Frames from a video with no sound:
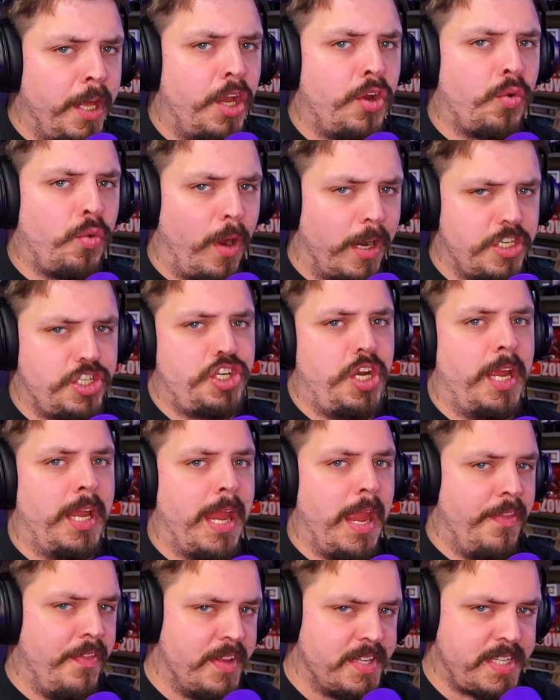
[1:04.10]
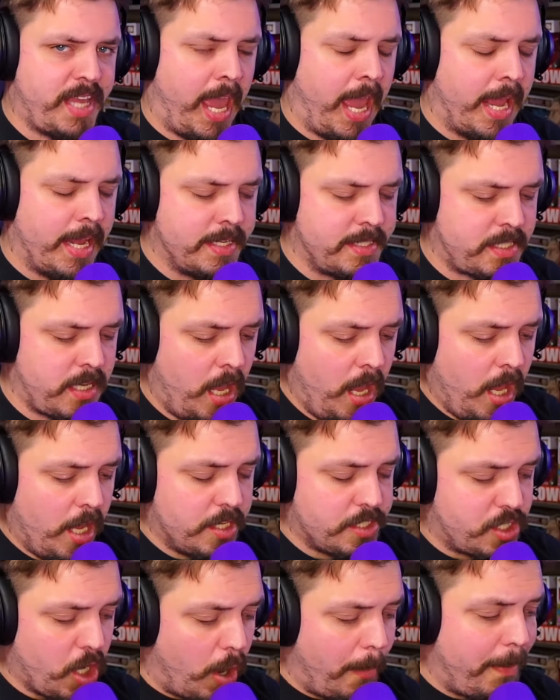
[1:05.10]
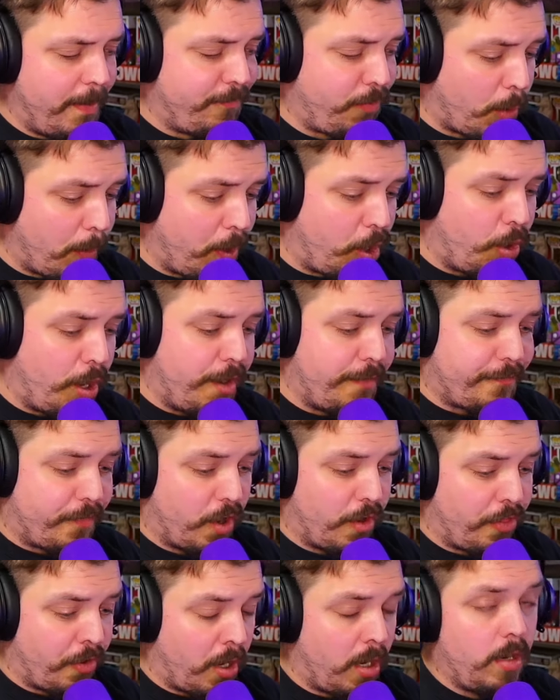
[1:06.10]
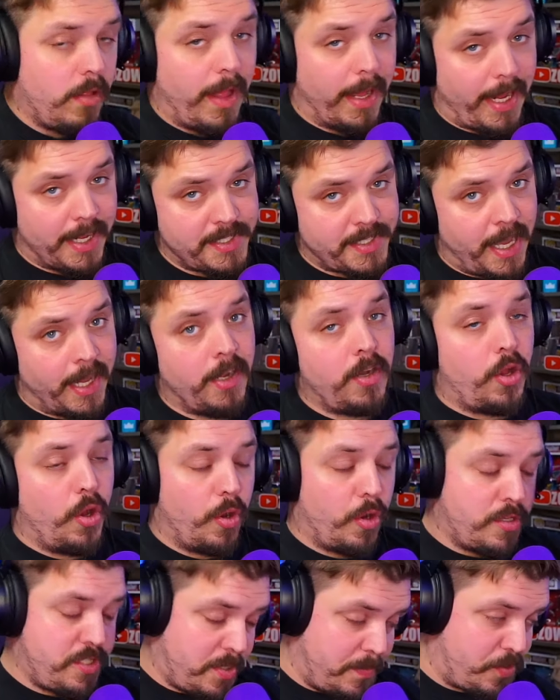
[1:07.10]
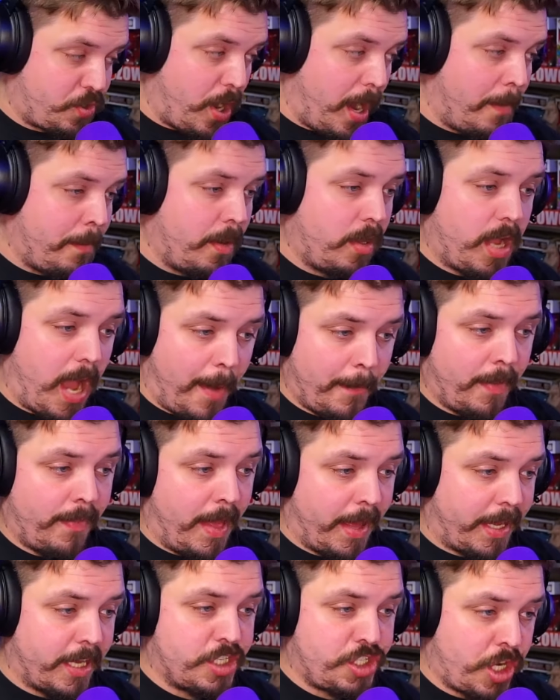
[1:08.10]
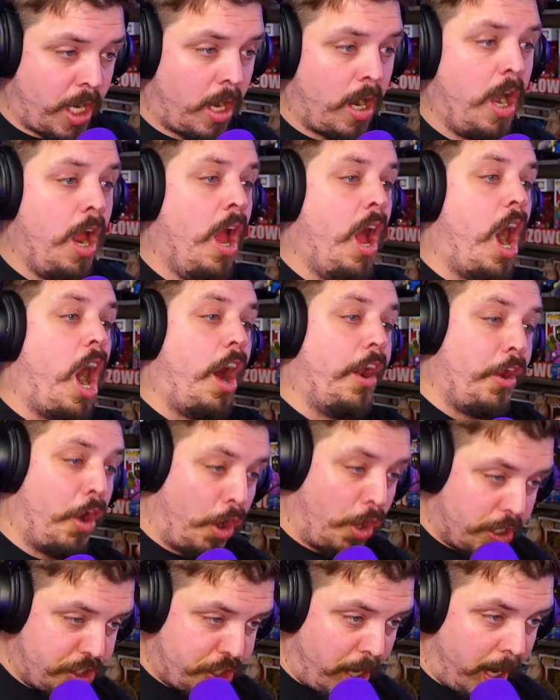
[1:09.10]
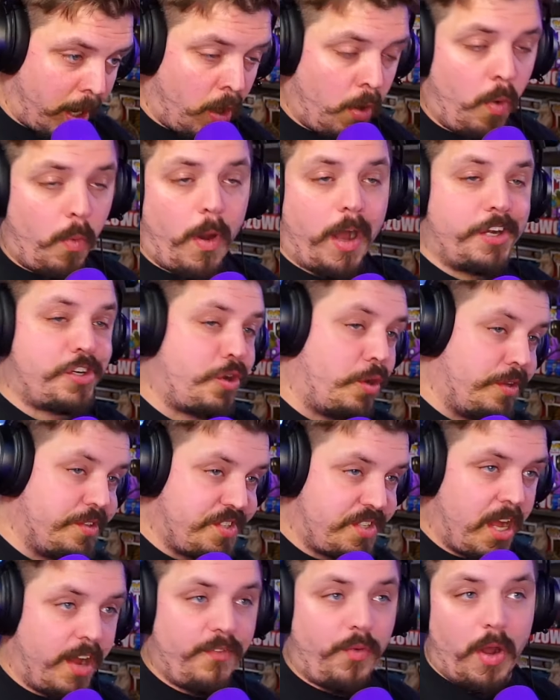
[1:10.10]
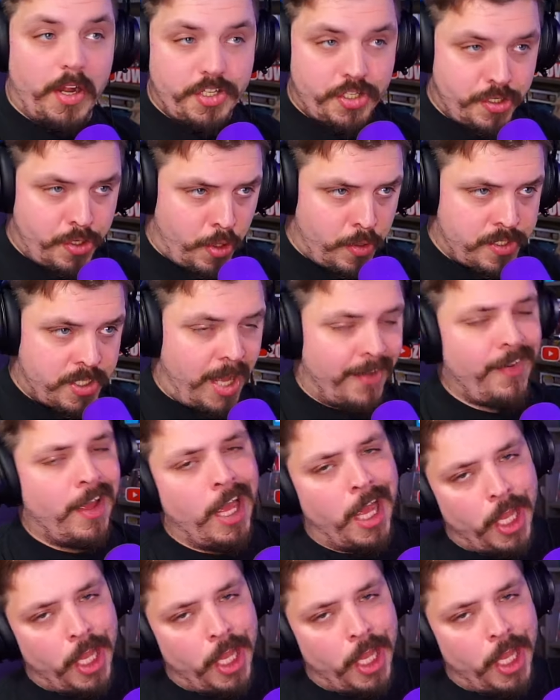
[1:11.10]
crushing in this case. So before we go any further, like I said, go subscribe, comment, like, and share on her channel. Watch her old stuff, watch her new stuff.